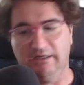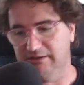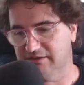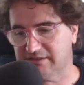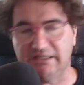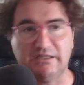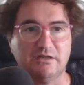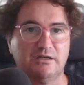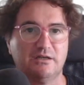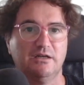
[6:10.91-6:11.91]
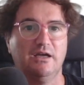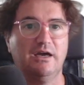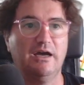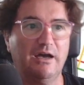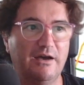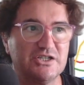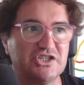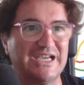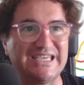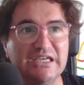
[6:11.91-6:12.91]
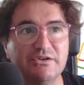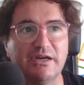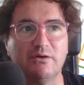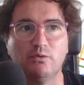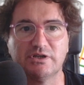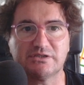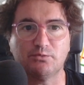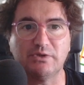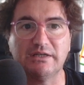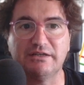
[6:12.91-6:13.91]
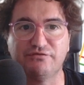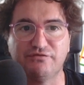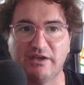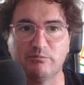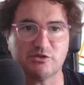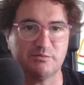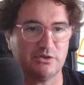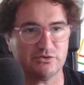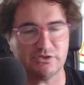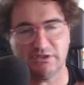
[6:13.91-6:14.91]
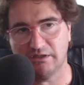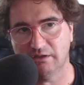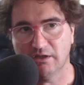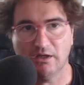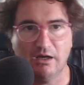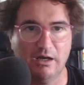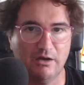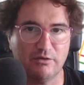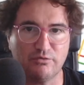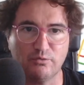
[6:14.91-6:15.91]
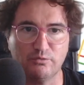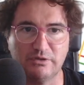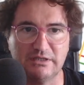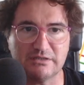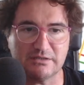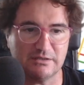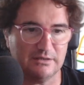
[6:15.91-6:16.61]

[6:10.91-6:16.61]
the singer Shakira was really famous because she, through this